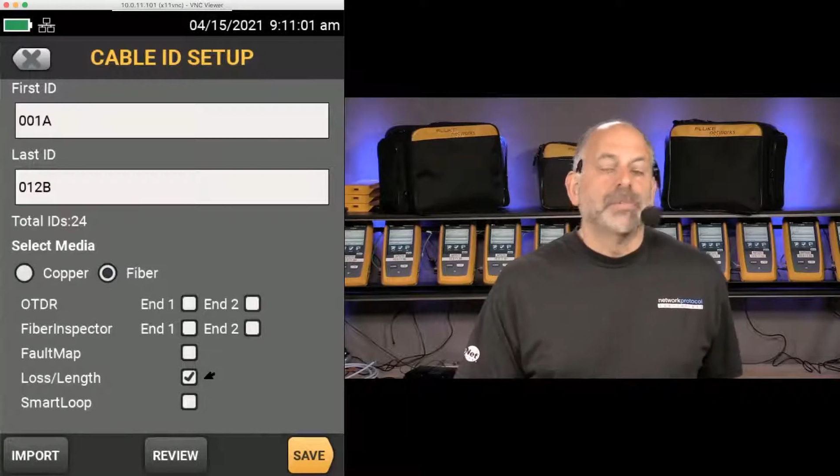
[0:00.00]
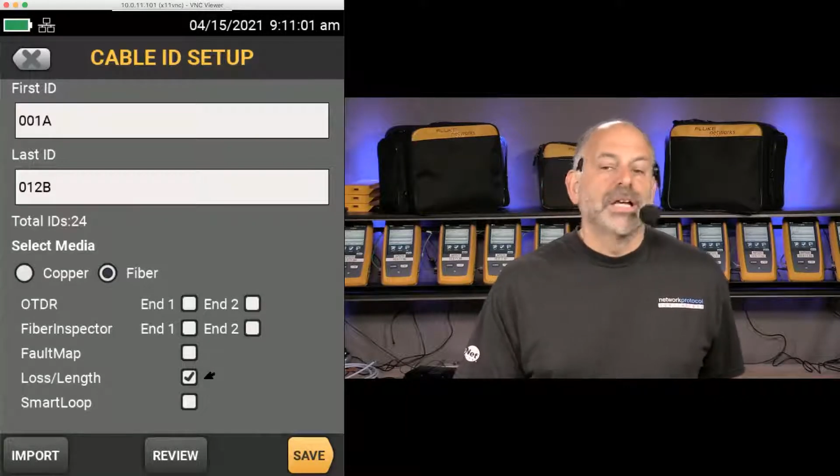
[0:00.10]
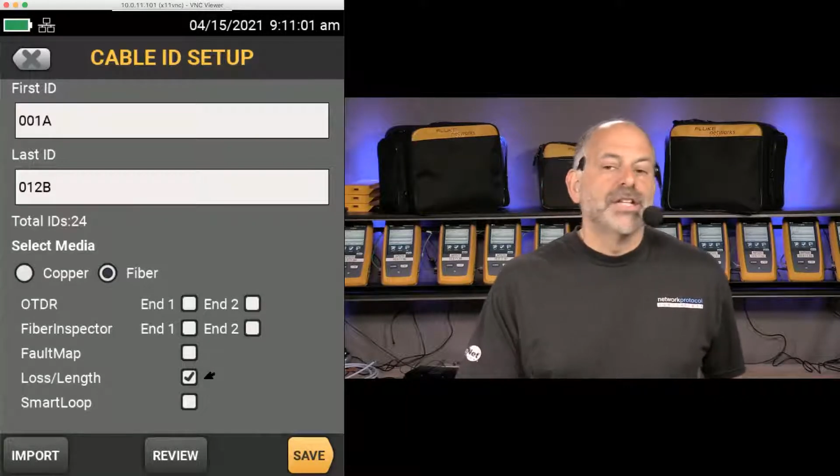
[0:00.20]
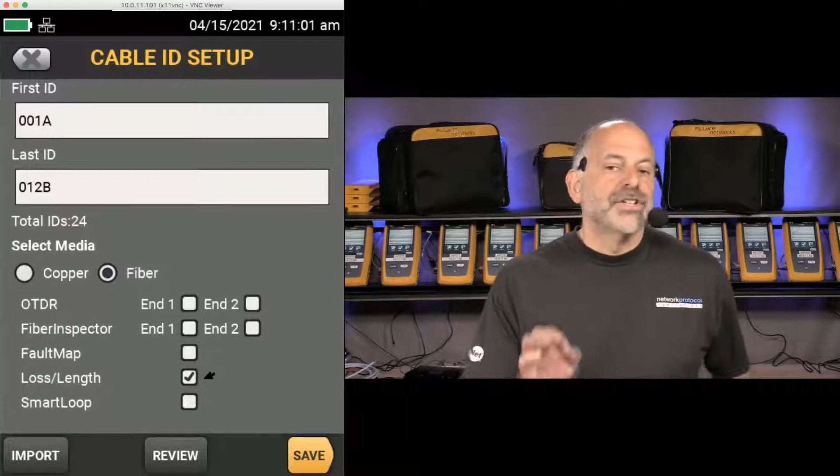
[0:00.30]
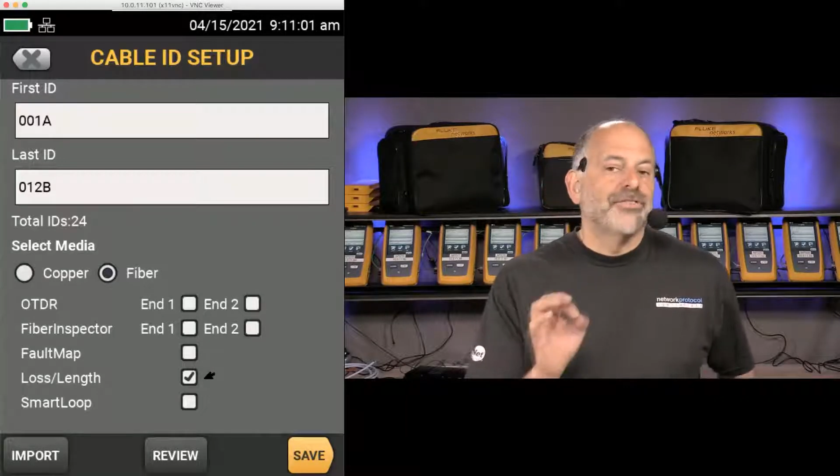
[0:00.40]

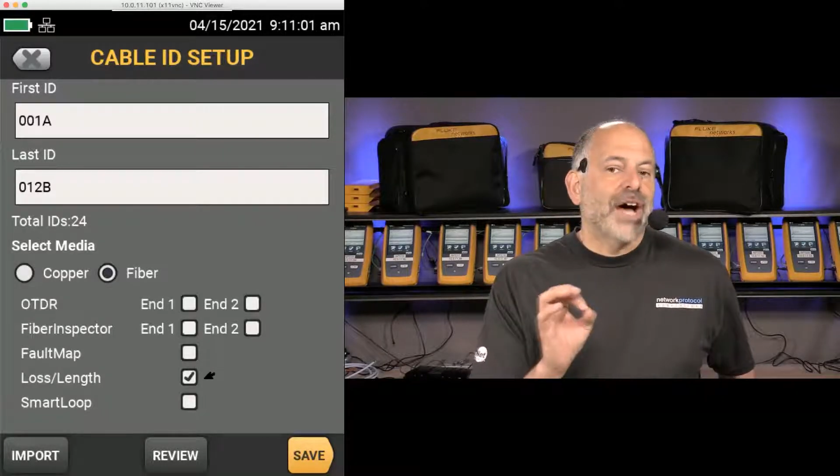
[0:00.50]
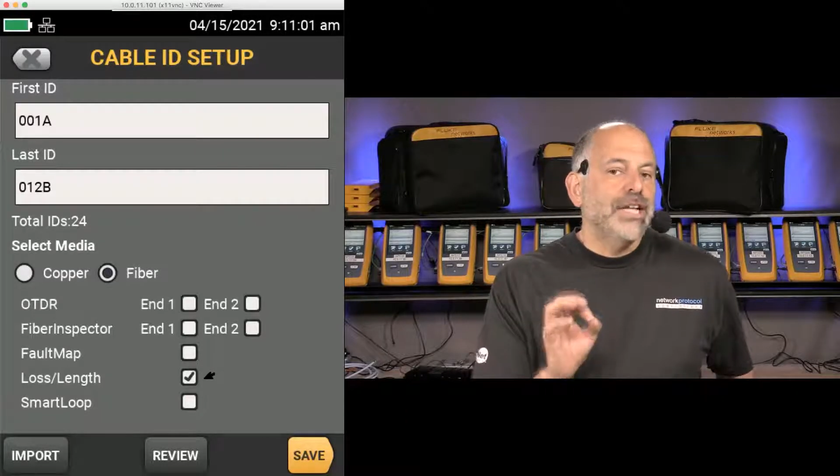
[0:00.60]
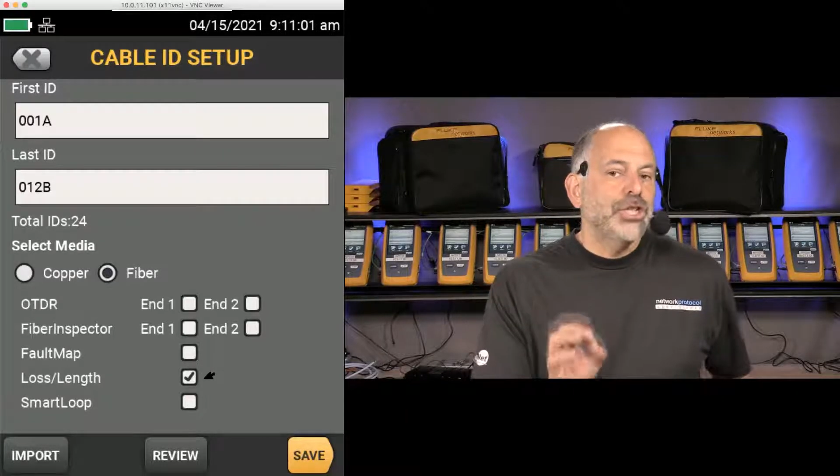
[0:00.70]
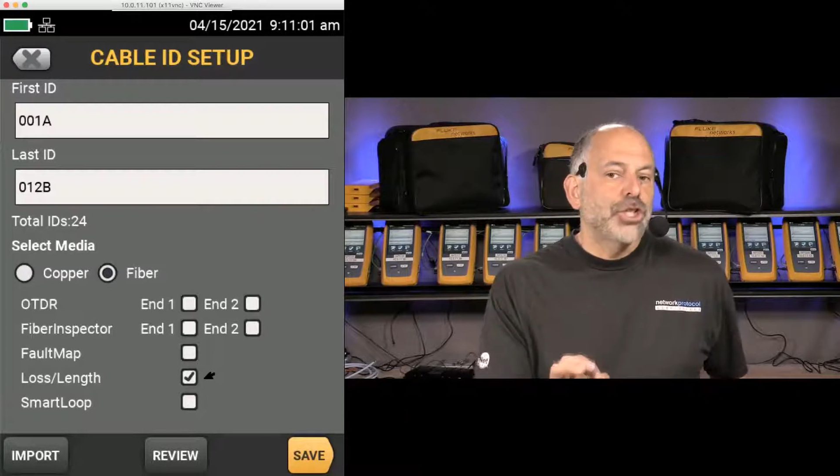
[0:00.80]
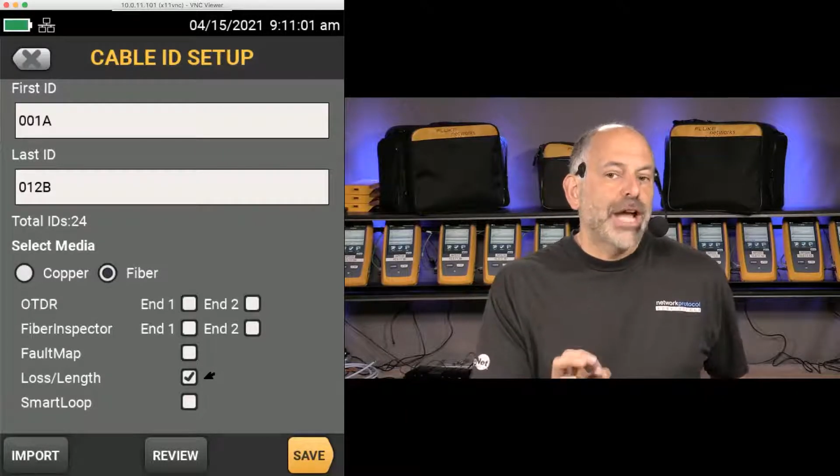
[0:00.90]
is if I
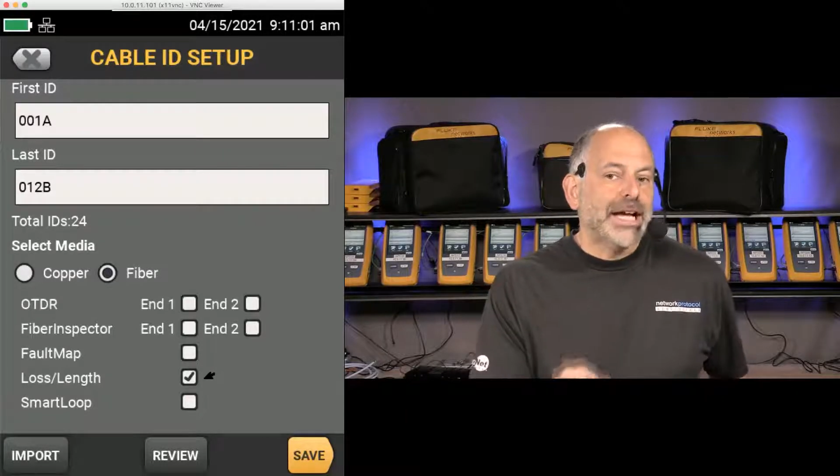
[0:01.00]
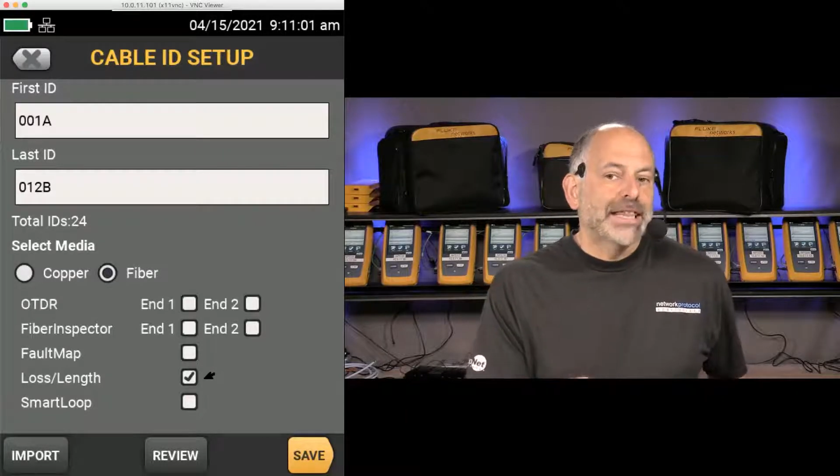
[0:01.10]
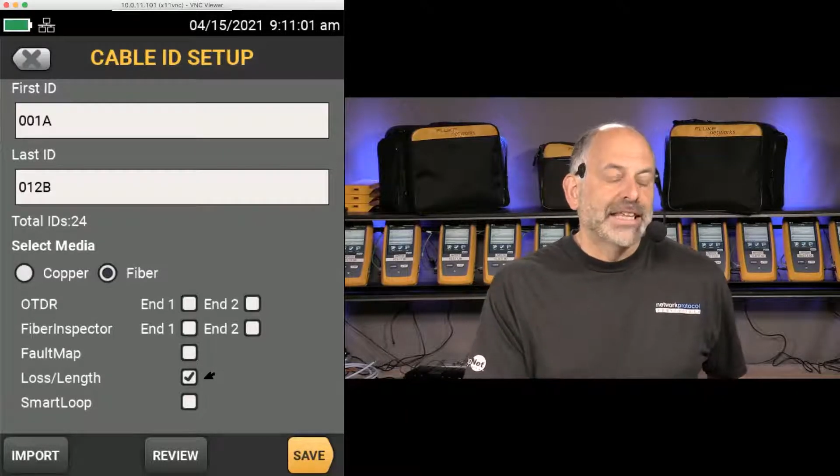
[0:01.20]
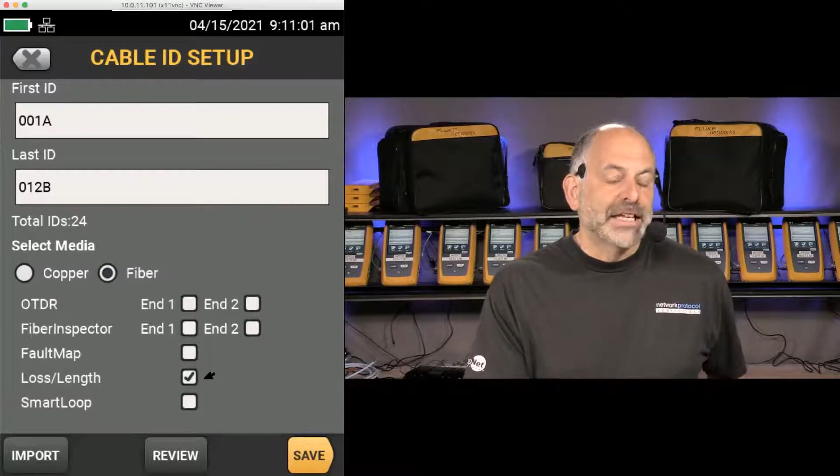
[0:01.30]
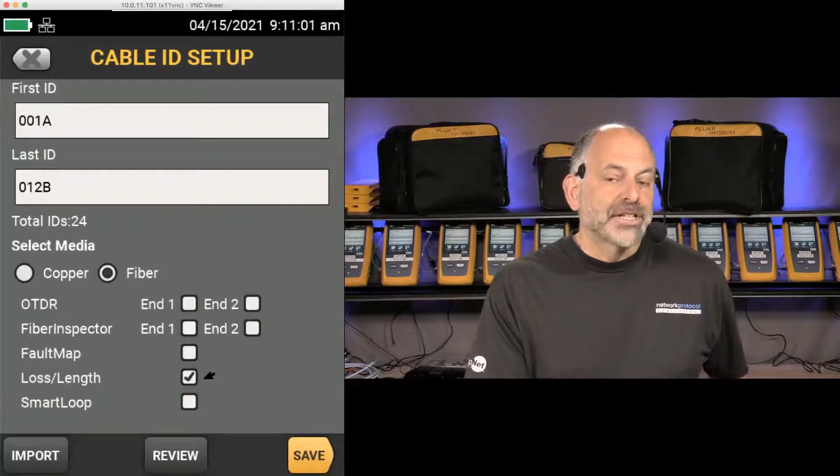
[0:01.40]

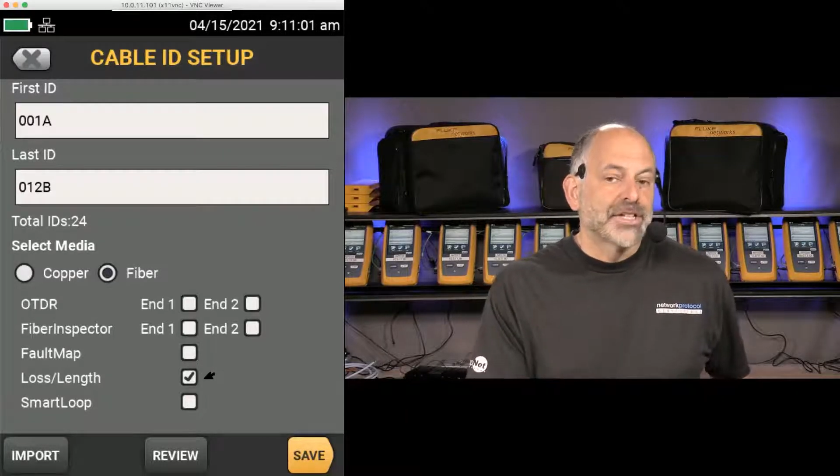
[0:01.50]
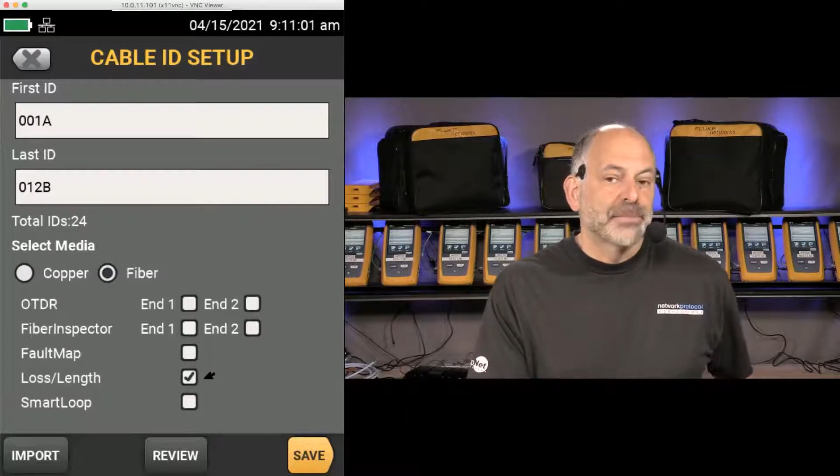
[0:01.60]
check this,